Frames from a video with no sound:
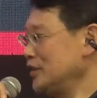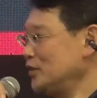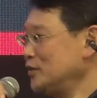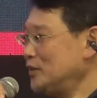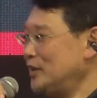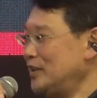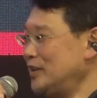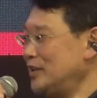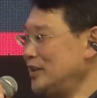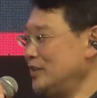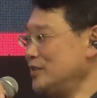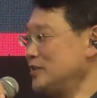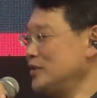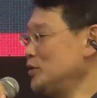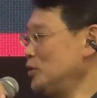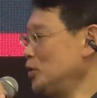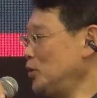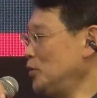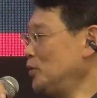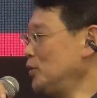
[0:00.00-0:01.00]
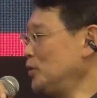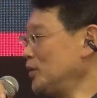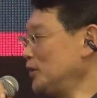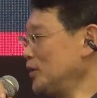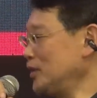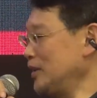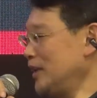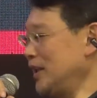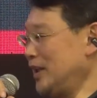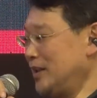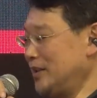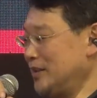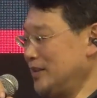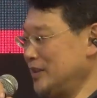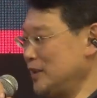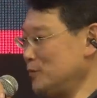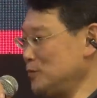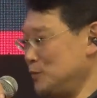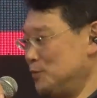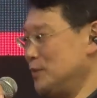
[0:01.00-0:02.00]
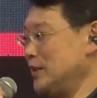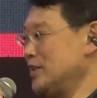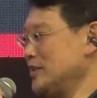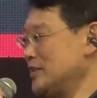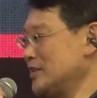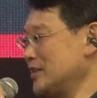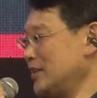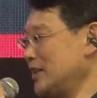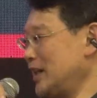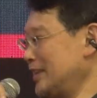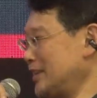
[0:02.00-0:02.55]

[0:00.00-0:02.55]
so that there's no namespace